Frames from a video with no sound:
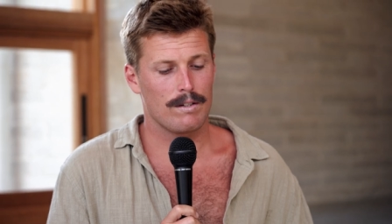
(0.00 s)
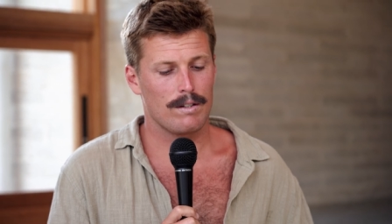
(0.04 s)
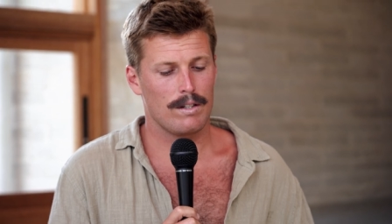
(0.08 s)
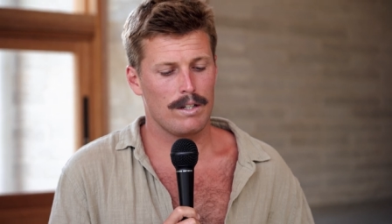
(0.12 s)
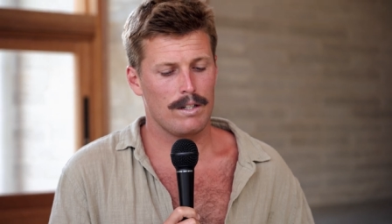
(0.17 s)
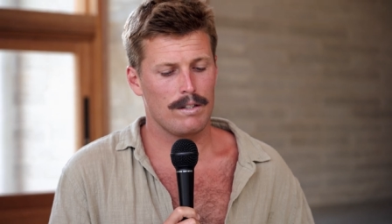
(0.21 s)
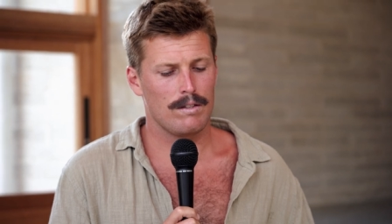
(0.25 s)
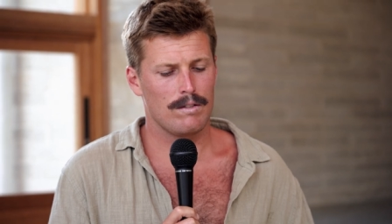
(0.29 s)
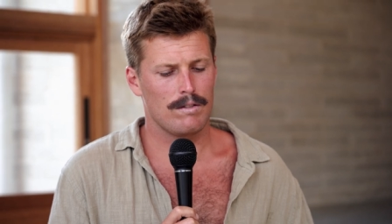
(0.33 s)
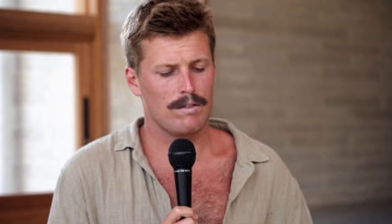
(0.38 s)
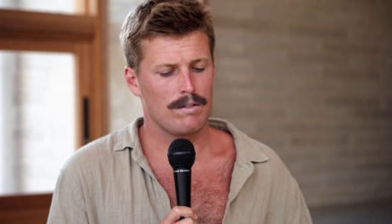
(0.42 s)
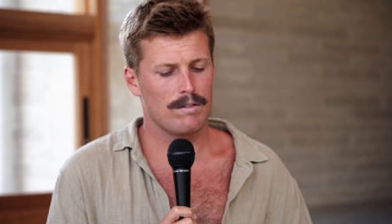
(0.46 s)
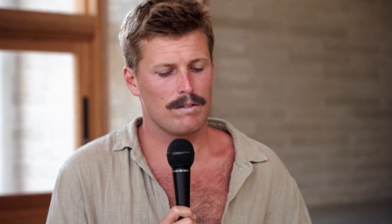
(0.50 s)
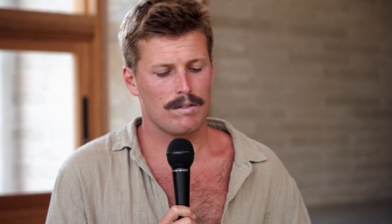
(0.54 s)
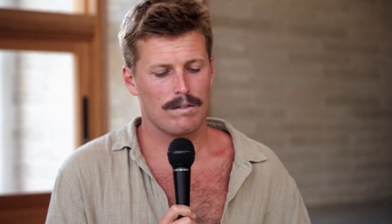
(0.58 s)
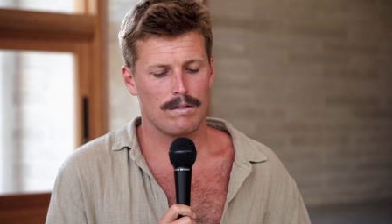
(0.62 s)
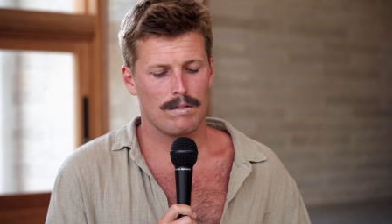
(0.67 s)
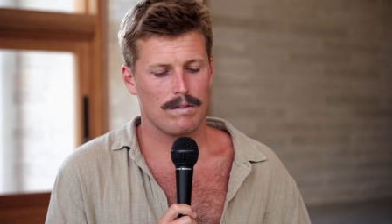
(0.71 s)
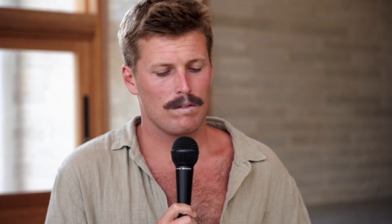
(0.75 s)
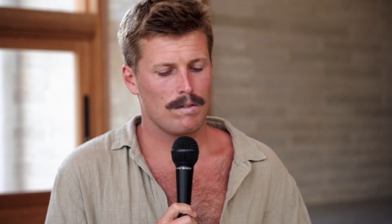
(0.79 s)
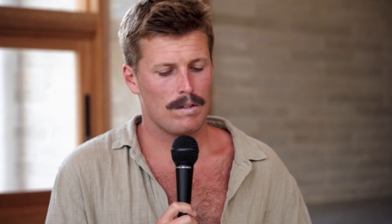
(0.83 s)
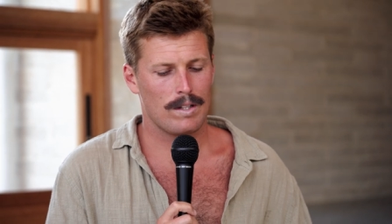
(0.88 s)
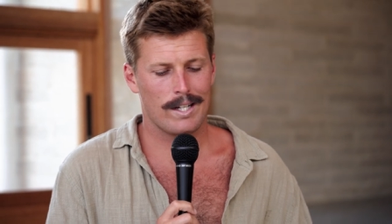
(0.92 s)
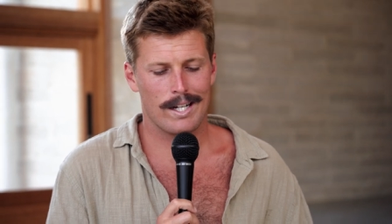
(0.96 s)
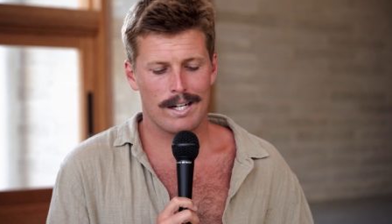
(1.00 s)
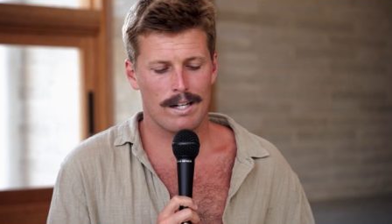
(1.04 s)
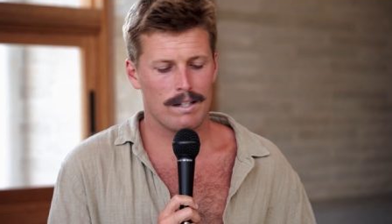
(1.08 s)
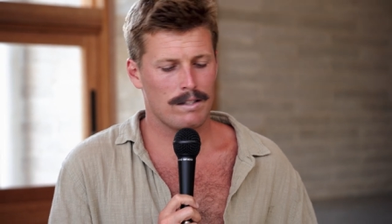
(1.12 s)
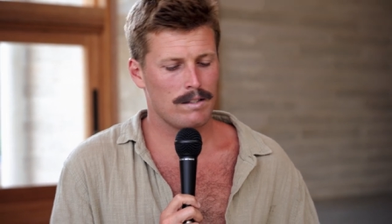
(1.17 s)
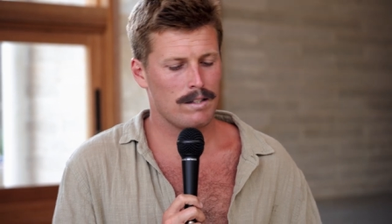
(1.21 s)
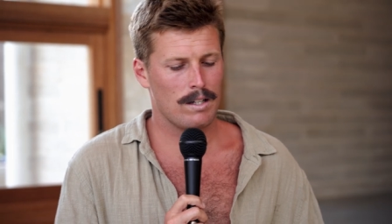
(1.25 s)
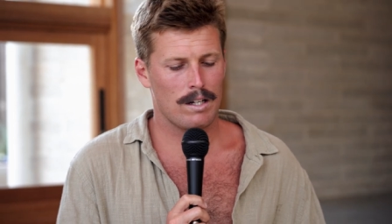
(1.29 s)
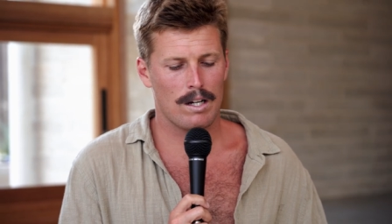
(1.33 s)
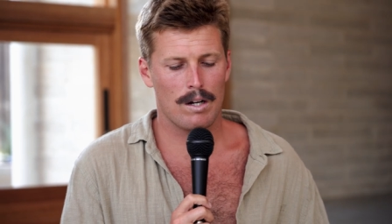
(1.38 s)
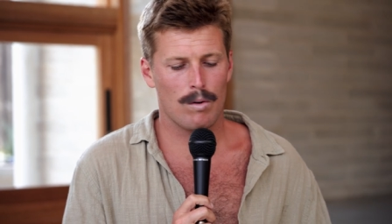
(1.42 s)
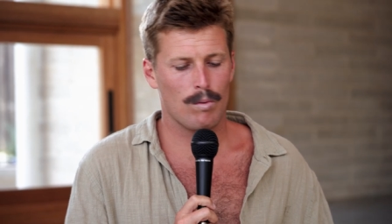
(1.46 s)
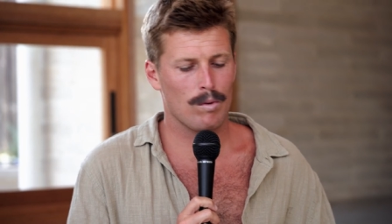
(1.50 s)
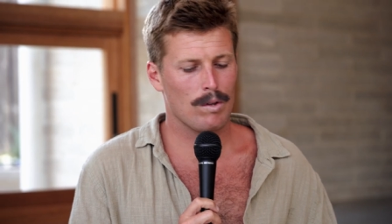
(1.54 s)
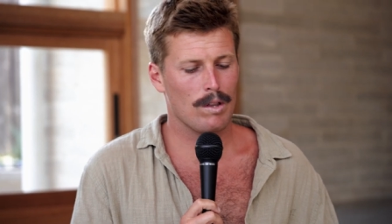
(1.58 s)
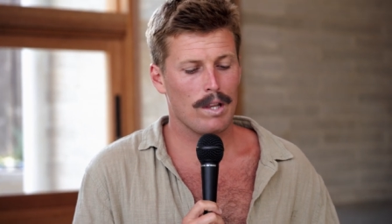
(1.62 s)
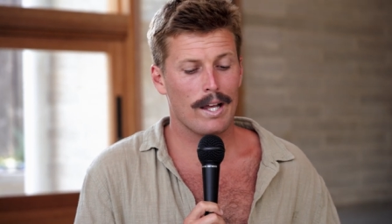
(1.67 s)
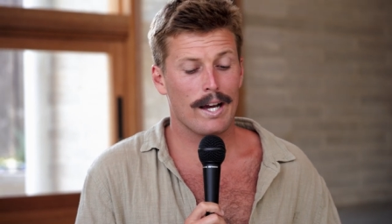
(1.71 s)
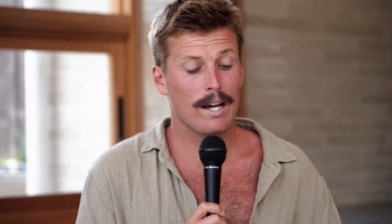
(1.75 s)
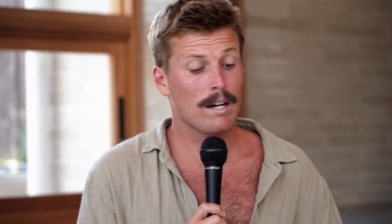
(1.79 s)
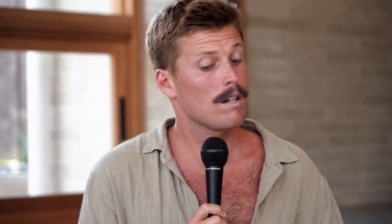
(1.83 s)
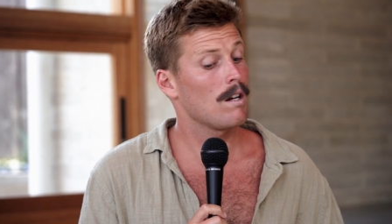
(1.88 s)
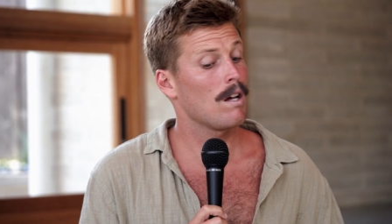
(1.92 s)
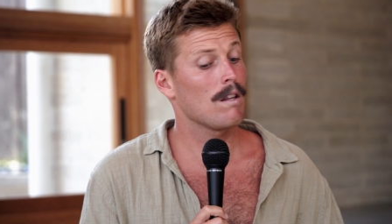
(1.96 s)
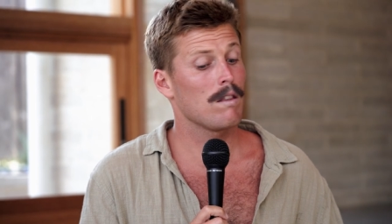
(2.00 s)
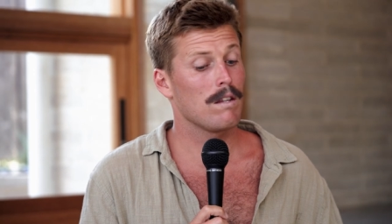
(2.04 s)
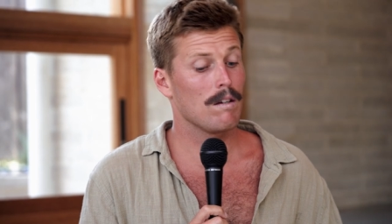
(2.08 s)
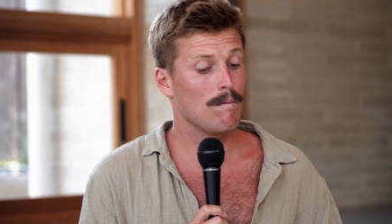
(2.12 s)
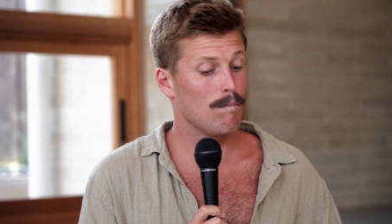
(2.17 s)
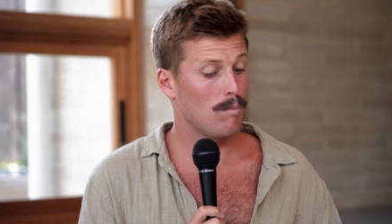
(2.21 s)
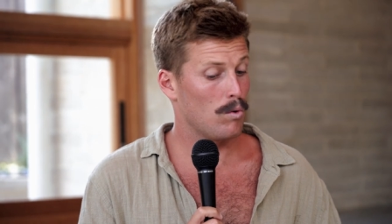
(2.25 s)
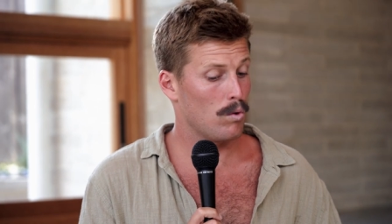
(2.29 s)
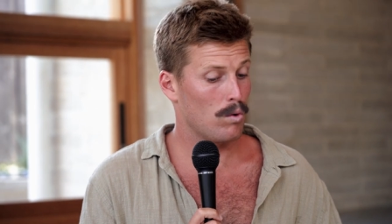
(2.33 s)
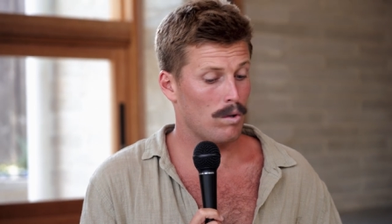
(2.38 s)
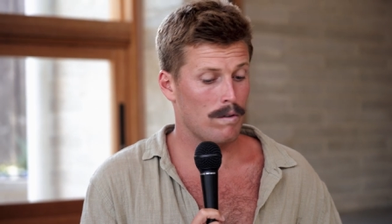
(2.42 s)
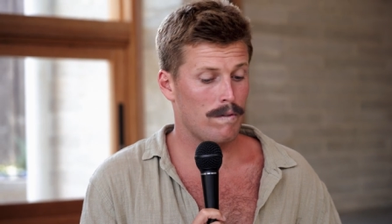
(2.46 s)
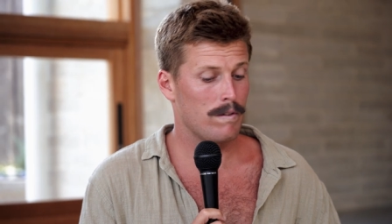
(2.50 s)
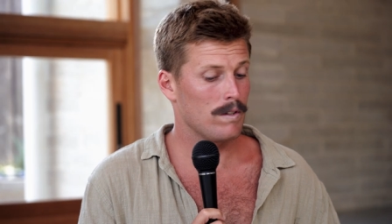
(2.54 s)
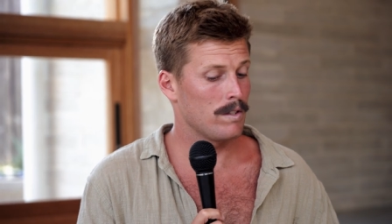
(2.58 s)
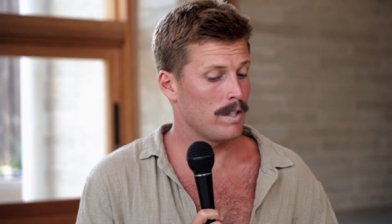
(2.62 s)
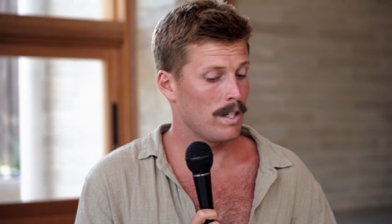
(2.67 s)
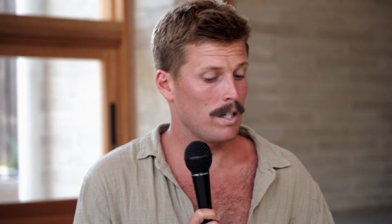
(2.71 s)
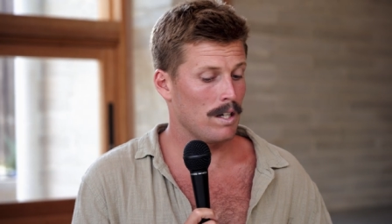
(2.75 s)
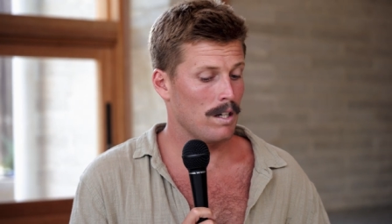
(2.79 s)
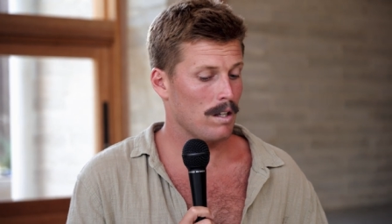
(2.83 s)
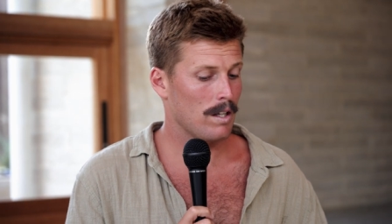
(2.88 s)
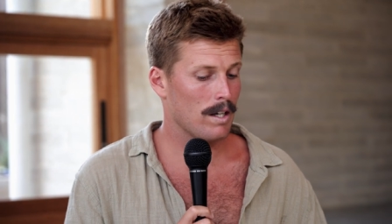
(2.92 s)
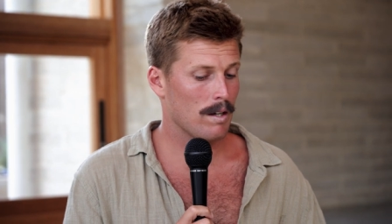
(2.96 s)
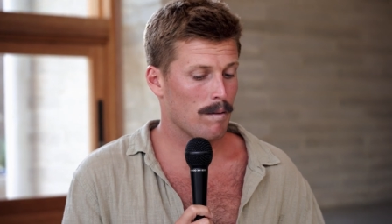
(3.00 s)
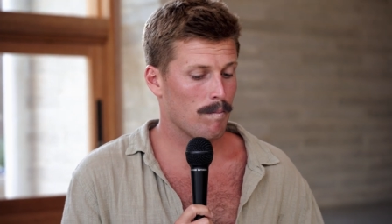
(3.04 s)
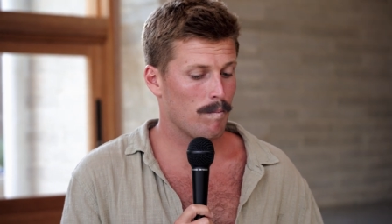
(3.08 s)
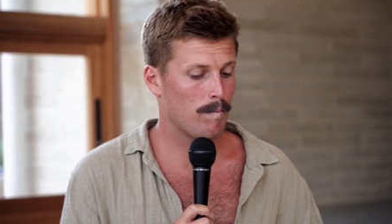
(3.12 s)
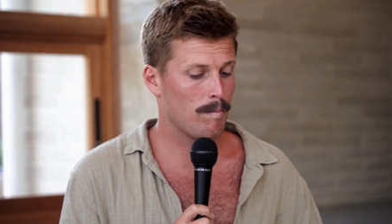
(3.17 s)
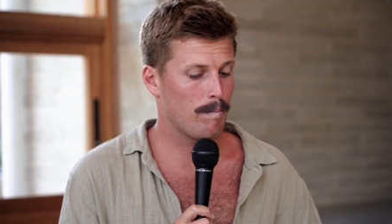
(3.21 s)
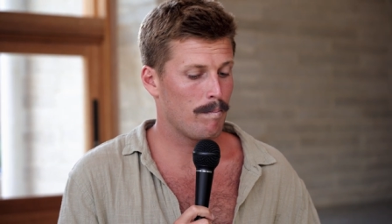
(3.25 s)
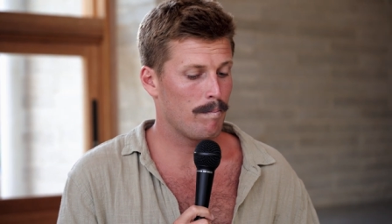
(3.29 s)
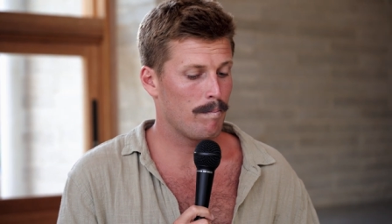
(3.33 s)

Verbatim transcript: it's like I said I would like nothing more if there's any like